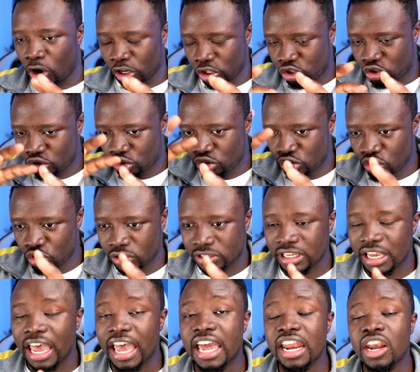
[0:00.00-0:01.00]
wants to use
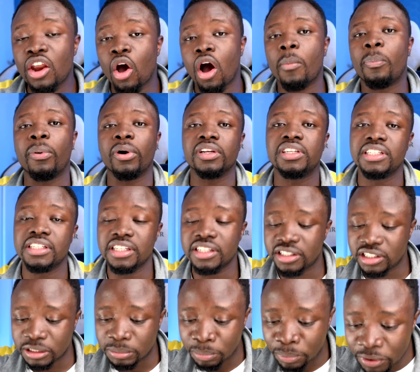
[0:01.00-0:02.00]
any
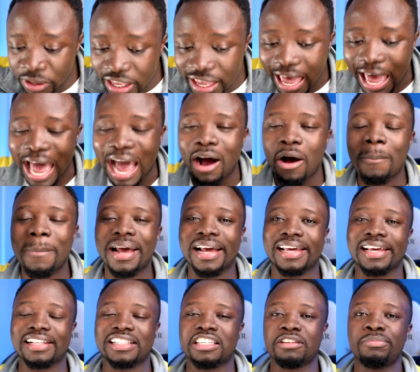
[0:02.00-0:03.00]
opportunity via or be
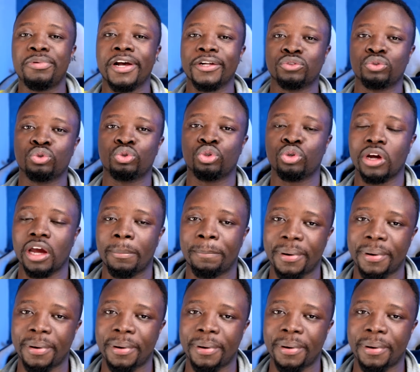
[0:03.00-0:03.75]
get to be able to throw a